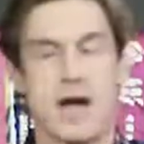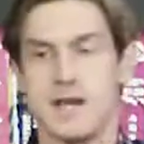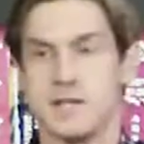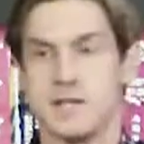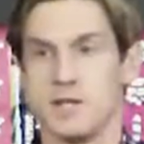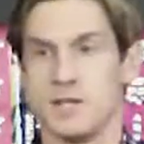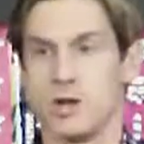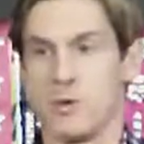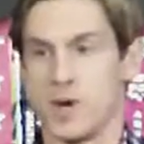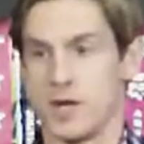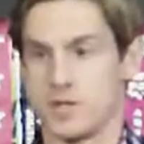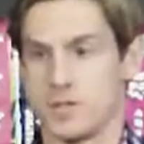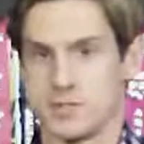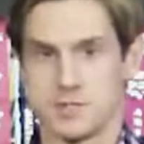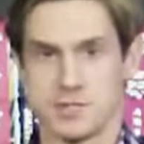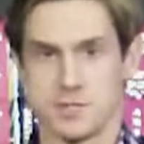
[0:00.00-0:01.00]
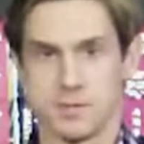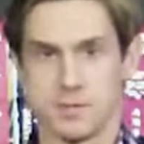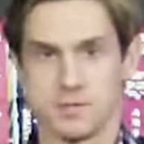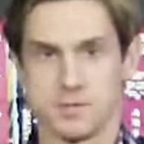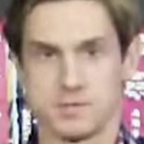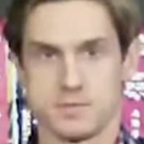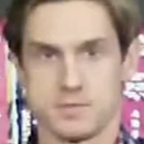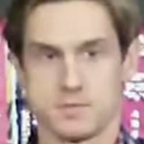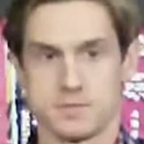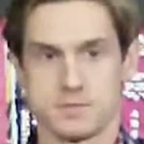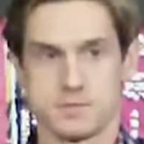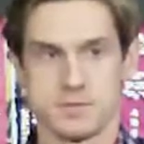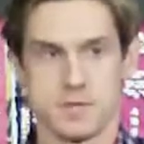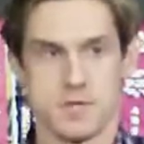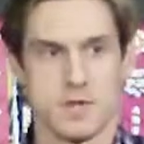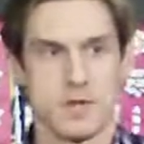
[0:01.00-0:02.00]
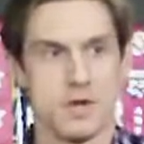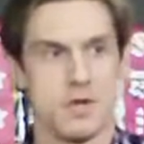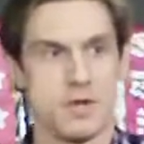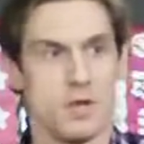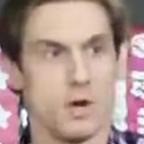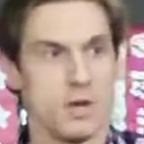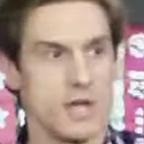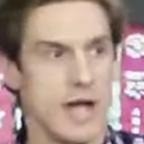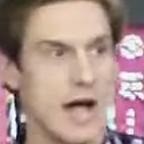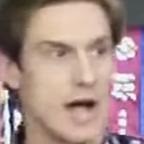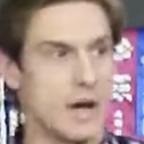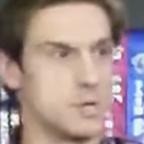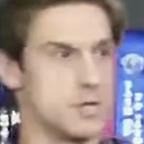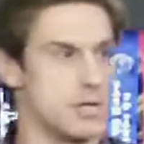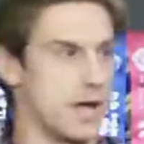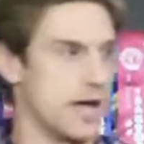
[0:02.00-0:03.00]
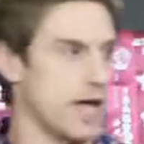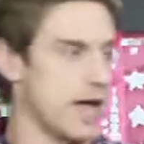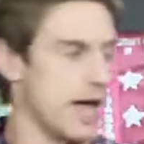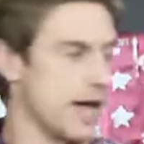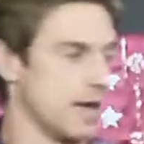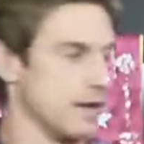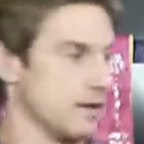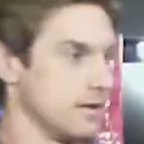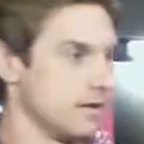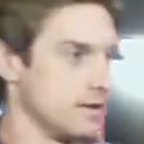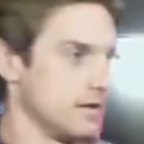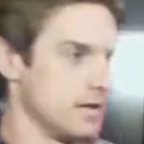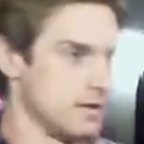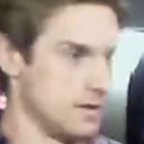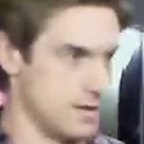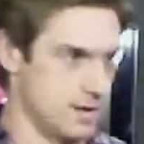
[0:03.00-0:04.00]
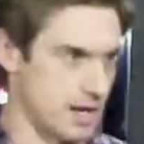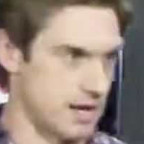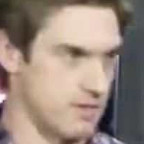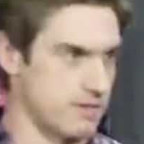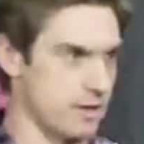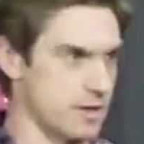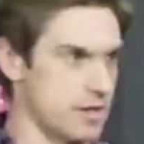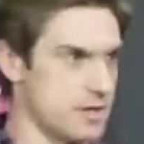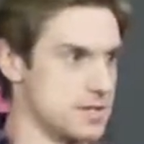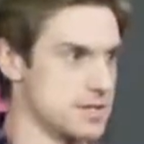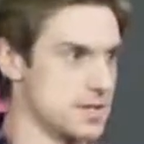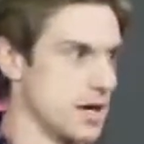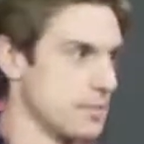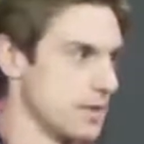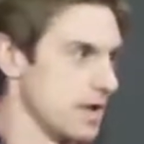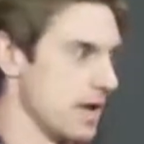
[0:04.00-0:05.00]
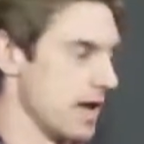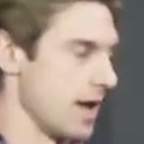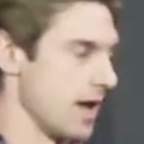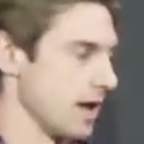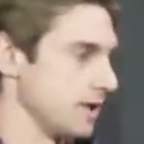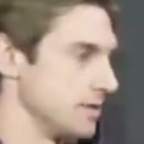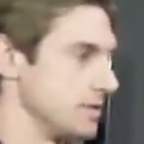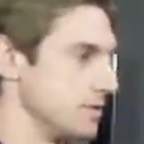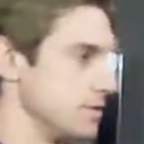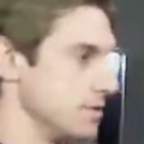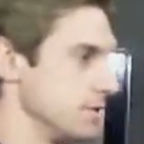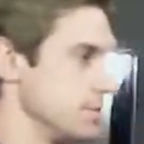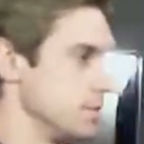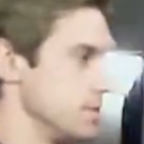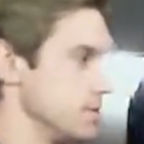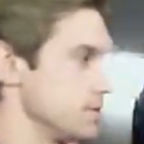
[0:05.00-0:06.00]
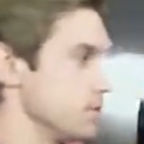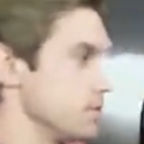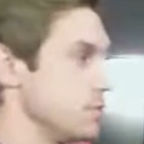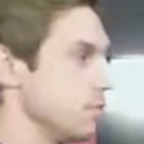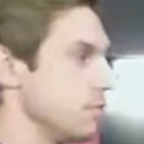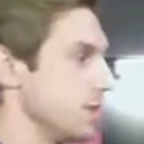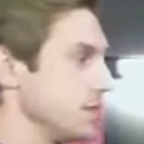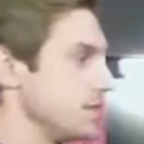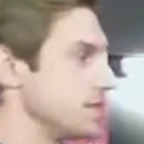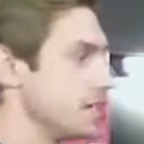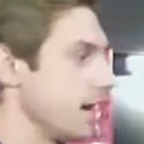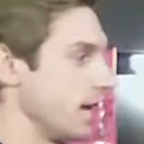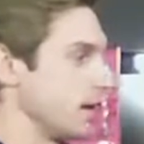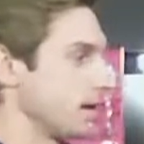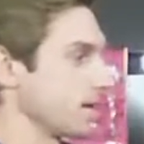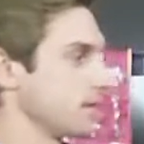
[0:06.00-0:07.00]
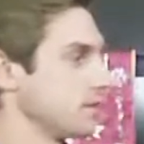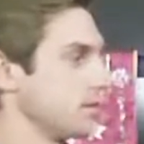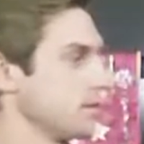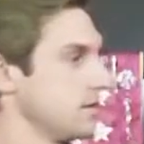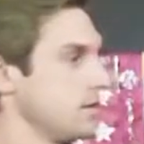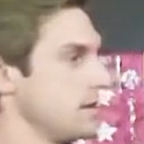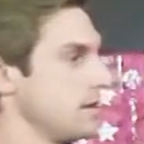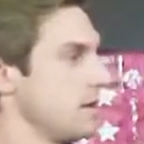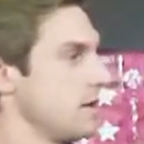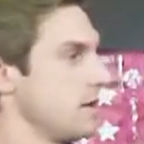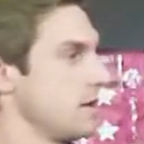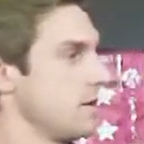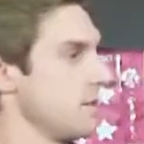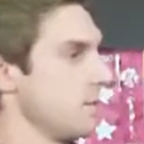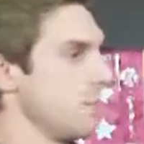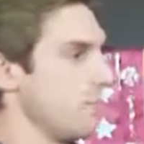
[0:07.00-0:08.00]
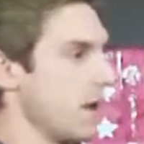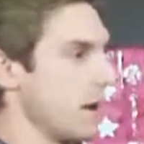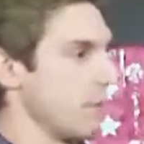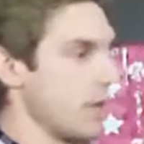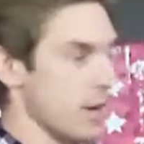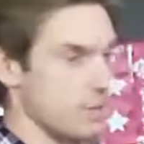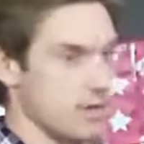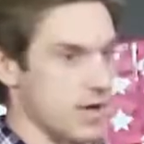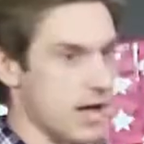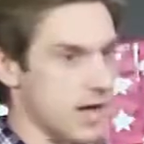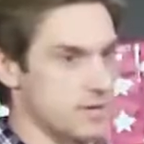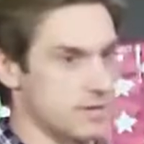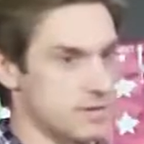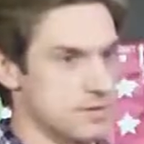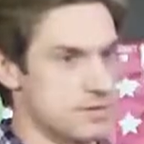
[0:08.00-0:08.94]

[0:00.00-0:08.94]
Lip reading: I didn't know what else to do. The only option I had, that I felt at the time that I had to do, was to retake my prep class.